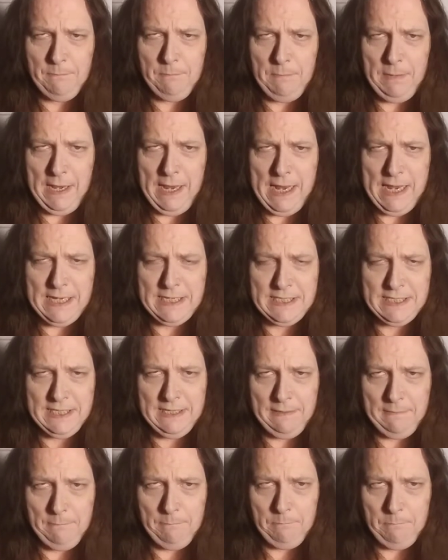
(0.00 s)
mask
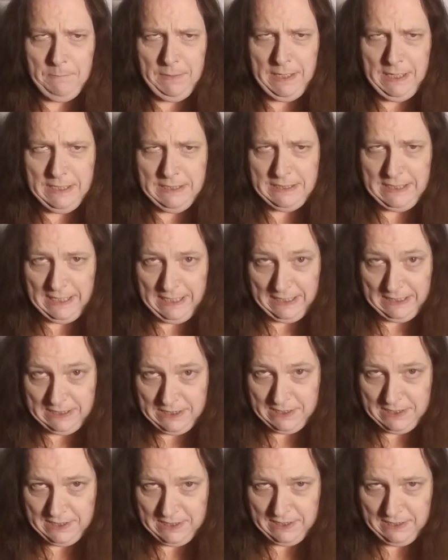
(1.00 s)

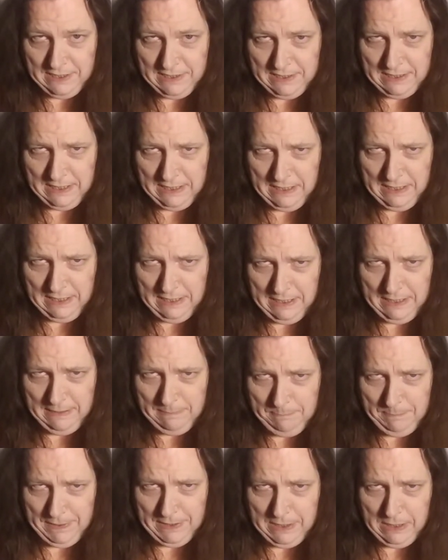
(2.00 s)
mandates
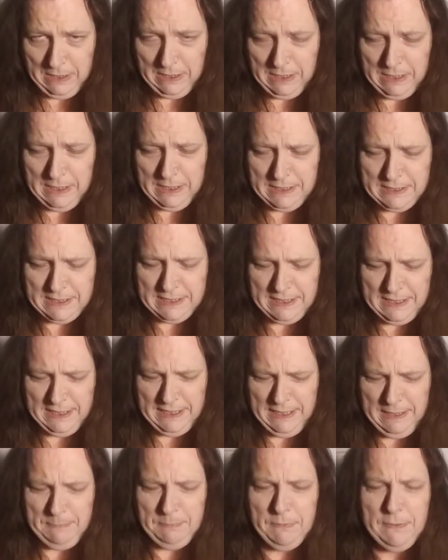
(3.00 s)
because
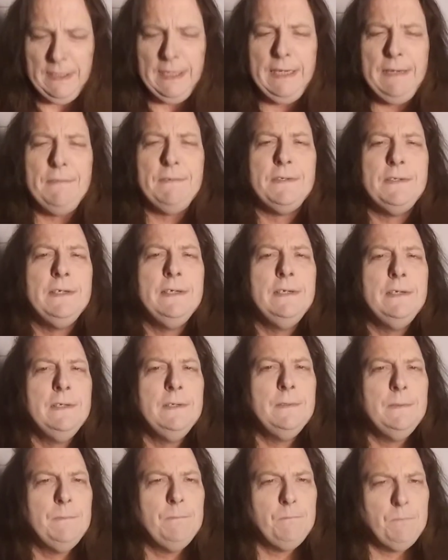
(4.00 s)
he believes
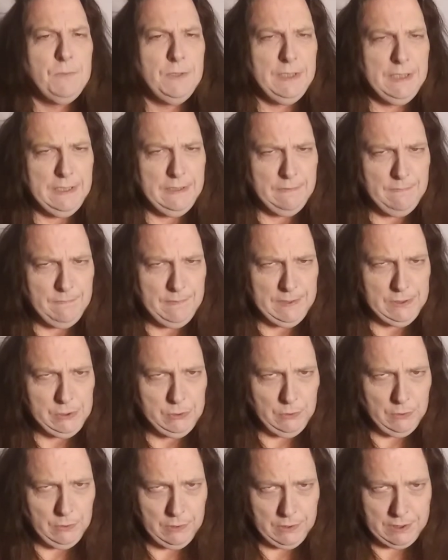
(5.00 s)
that
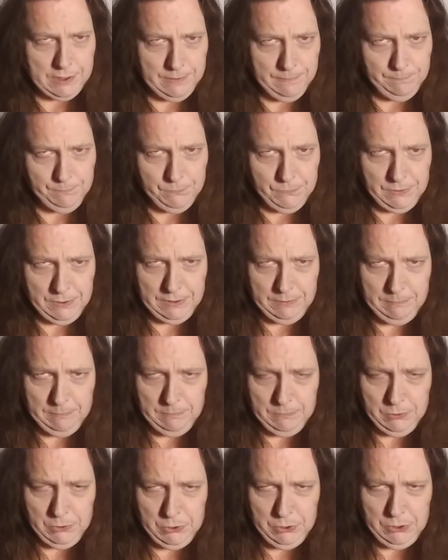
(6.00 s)
individuals
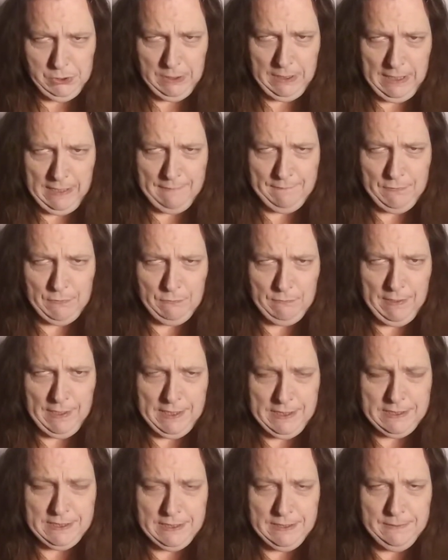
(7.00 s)
should have the
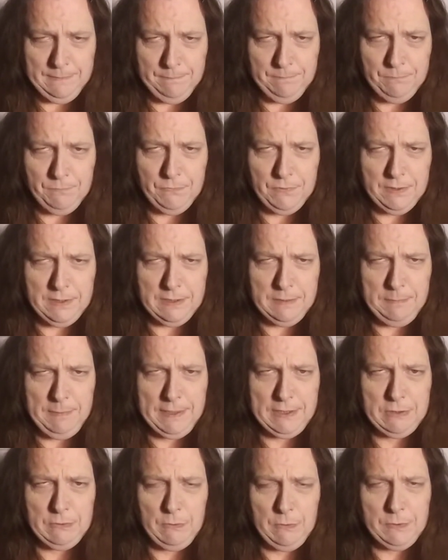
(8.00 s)
right to
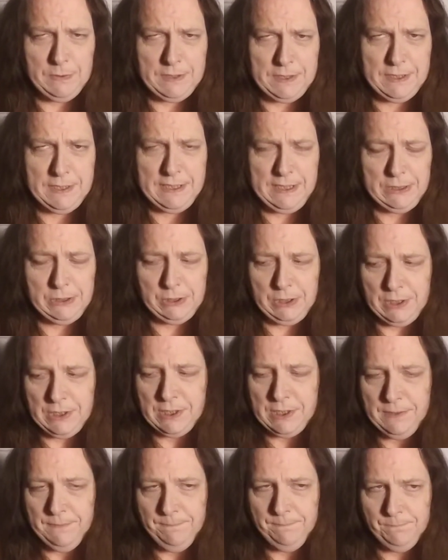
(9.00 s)
make their own
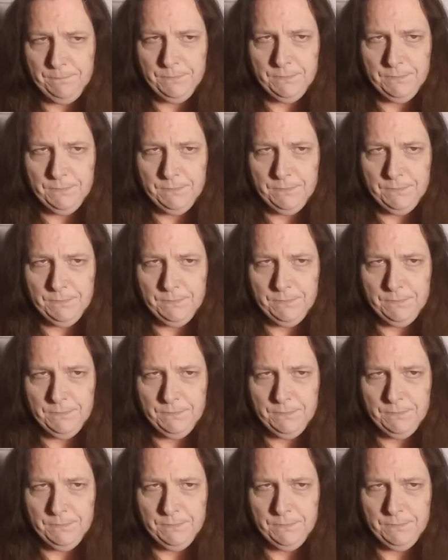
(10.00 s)
decisions.